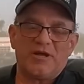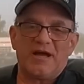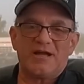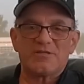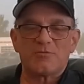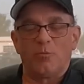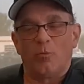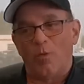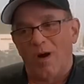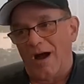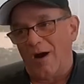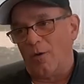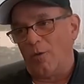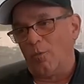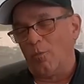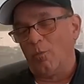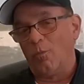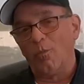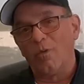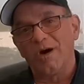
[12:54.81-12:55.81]
you guys, wow,
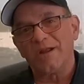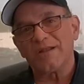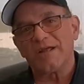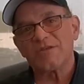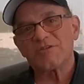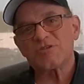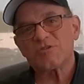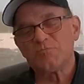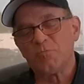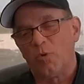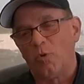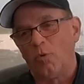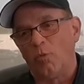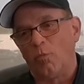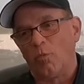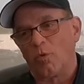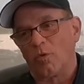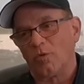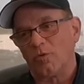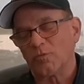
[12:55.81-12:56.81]
what a small
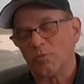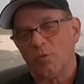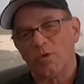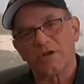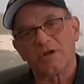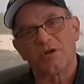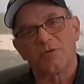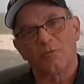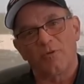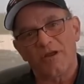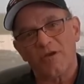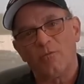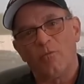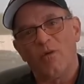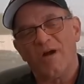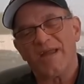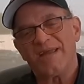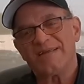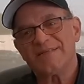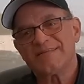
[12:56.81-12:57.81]
world. What a great
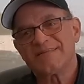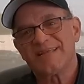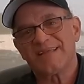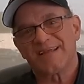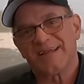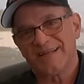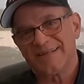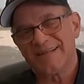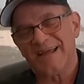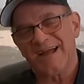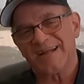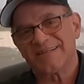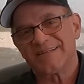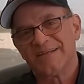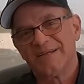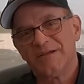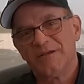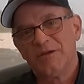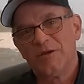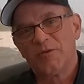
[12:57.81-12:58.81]
way to connect
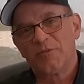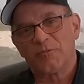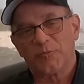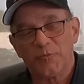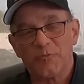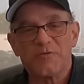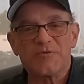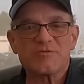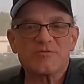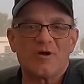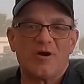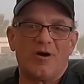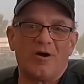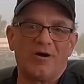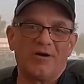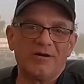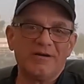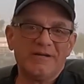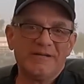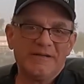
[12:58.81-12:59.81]
through this
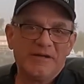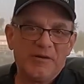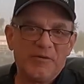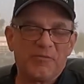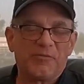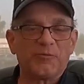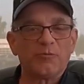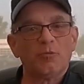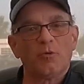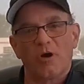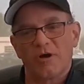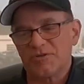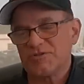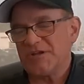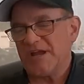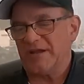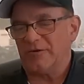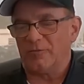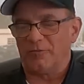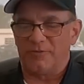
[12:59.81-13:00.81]
car and through our
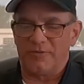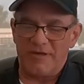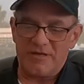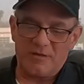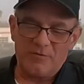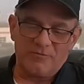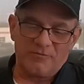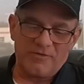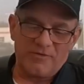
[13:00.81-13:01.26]
channel. Thank